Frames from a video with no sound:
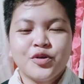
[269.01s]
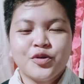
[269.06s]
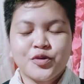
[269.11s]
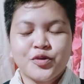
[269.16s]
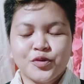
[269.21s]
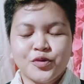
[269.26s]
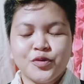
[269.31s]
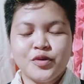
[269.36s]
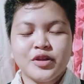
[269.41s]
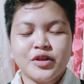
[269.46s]

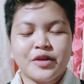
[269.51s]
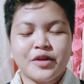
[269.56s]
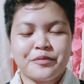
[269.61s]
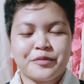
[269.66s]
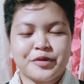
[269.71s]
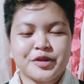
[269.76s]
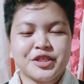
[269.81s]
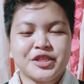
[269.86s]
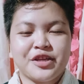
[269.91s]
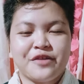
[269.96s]
Rule number
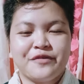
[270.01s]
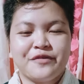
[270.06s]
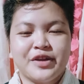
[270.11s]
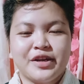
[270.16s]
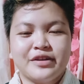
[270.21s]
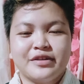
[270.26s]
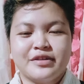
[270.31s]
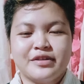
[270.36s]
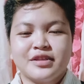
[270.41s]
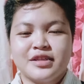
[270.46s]
7.
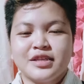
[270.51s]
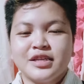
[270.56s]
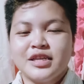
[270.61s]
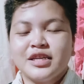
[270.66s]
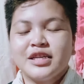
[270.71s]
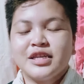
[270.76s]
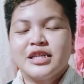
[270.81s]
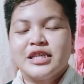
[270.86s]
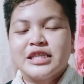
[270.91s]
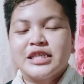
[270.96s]

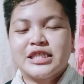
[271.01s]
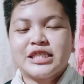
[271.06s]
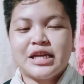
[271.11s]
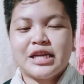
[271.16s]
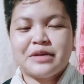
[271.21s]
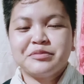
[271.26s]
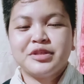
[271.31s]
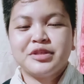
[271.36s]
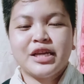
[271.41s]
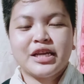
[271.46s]

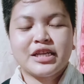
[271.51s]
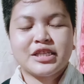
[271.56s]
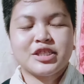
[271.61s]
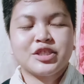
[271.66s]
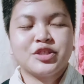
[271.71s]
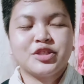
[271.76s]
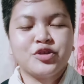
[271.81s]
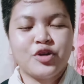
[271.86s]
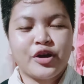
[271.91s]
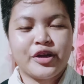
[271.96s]
Subjects
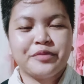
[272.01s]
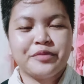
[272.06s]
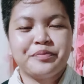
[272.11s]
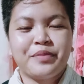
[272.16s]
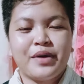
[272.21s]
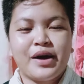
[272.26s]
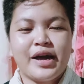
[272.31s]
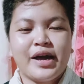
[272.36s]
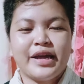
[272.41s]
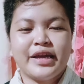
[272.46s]
joined
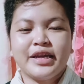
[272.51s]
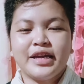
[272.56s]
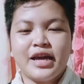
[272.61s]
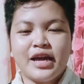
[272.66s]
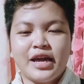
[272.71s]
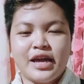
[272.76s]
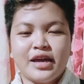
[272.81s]
by